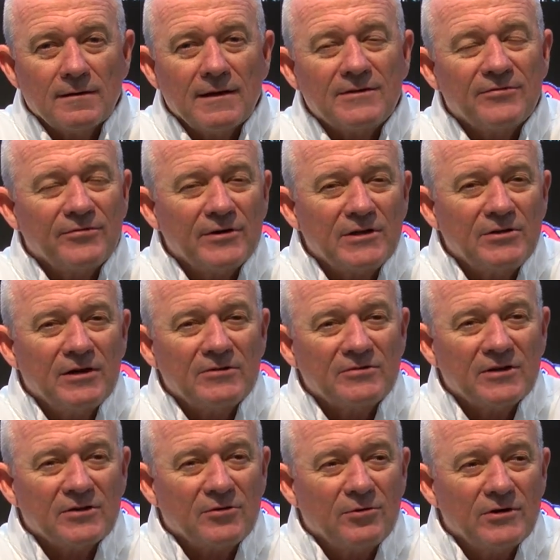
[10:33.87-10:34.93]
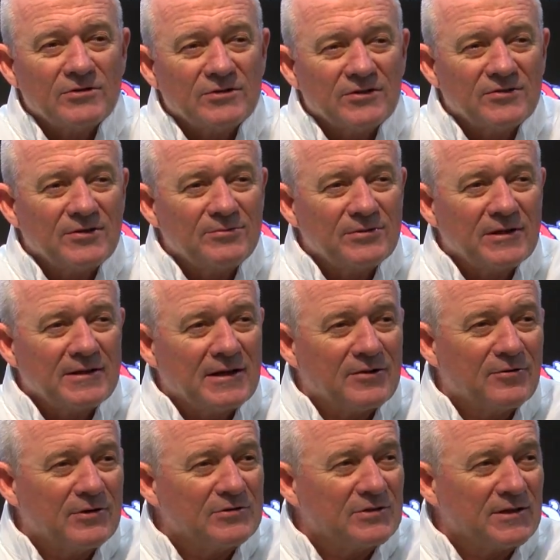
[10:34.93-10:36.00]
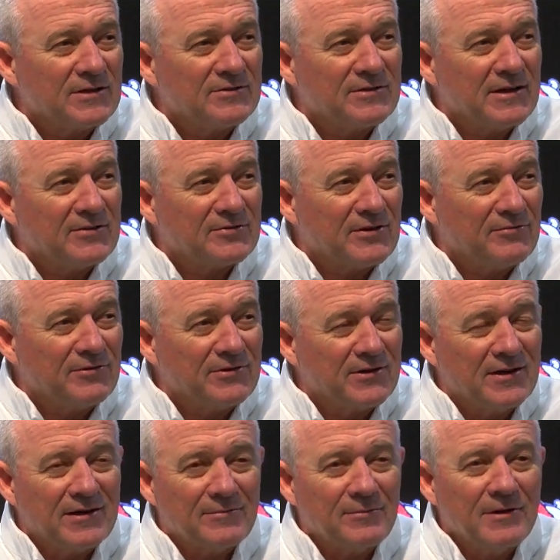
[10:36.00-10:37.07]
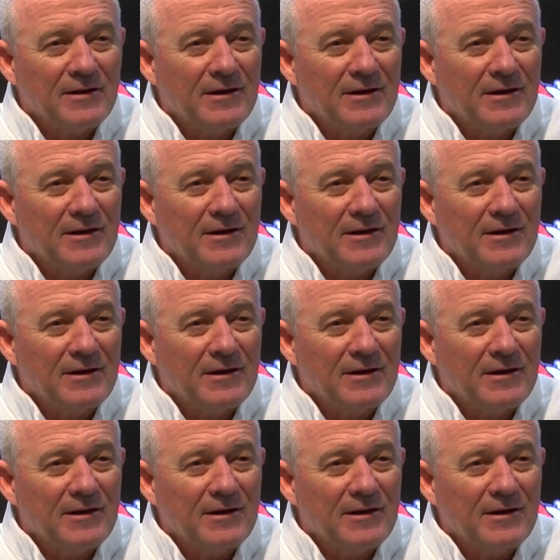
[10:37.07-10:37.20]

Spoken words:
That's funny you ask that question. It seems like that question gets asked every time.